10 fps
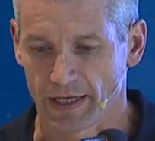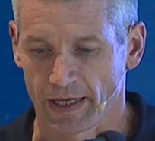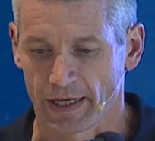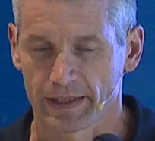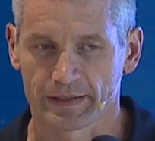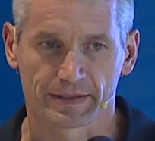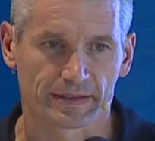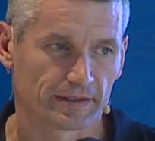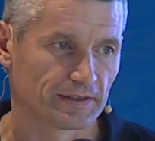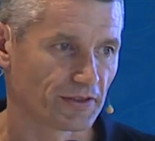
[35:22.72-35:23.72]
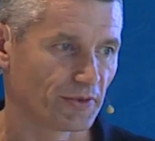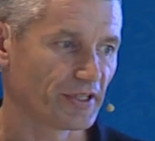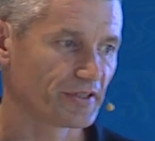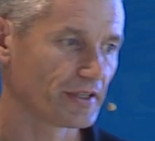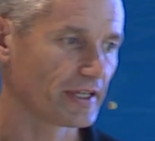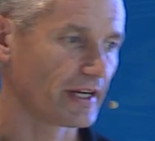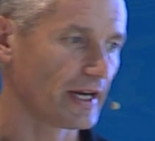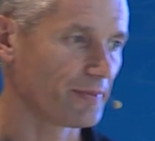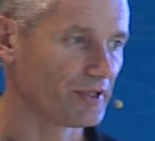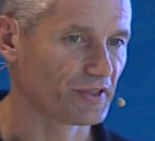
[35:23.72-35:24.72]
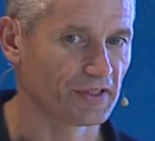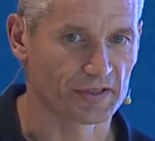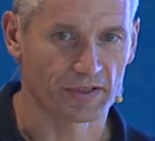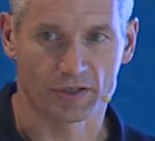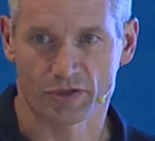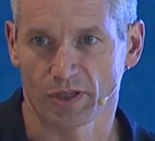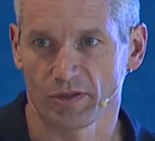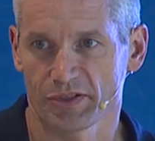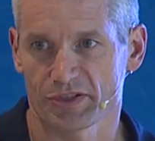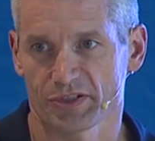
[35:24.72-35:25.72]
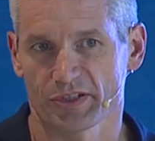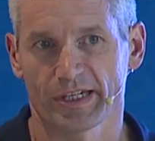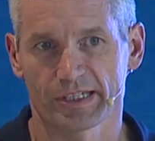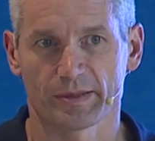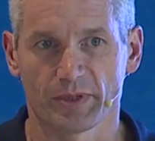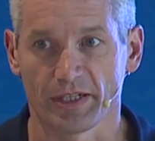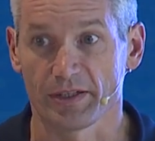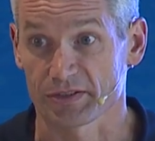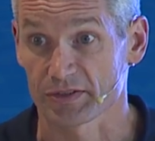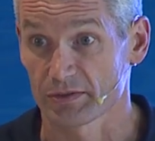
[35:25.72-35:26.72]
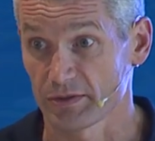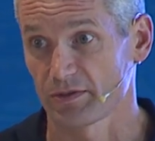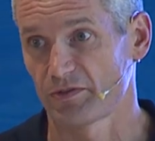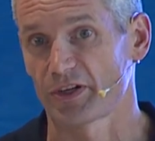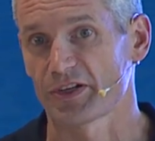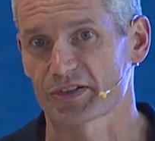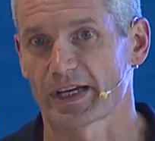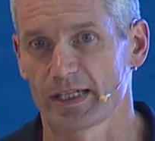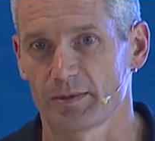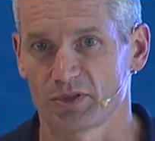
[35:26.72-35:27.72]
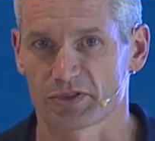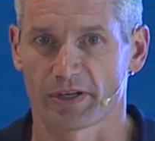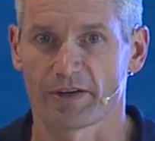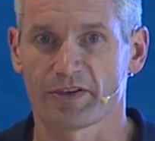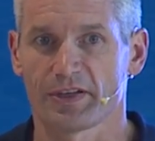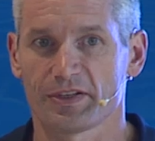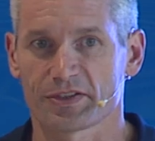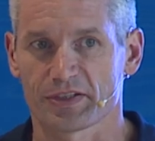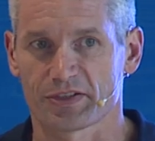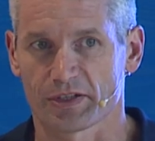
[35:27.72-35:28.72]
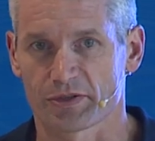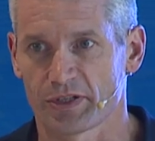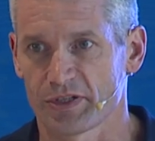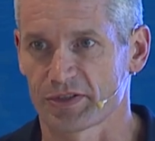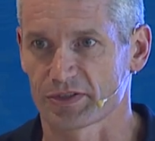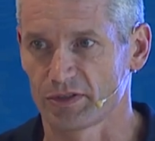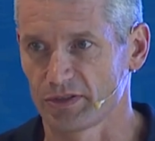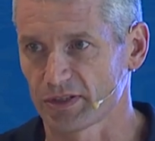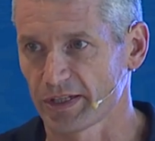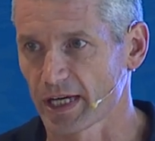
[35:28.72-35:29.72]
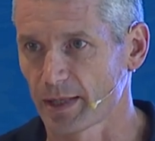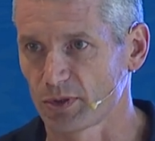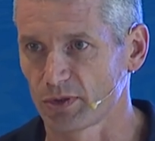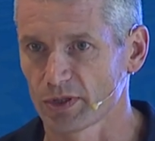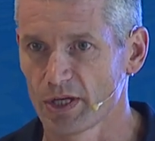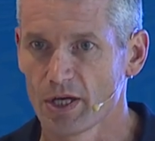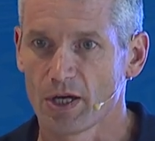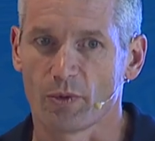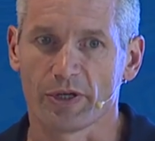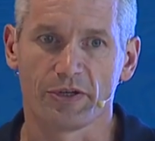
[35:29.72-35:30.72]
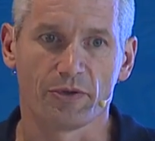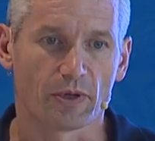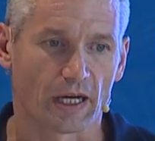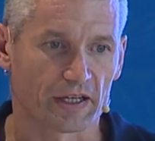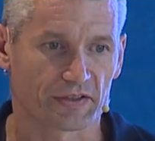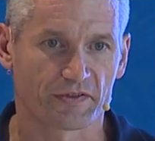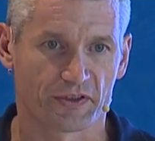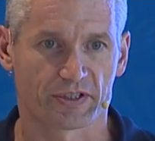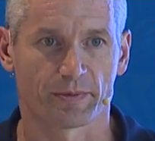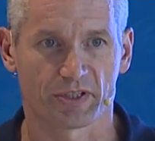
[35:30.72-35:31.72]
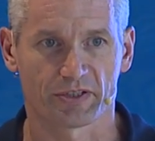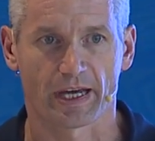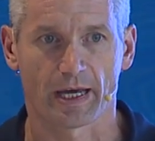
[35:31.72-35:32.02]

And the reason that that happens is that the controller is designed to be very scalable. So everything is asynchronous, it's loosely coupled. When you ask for something to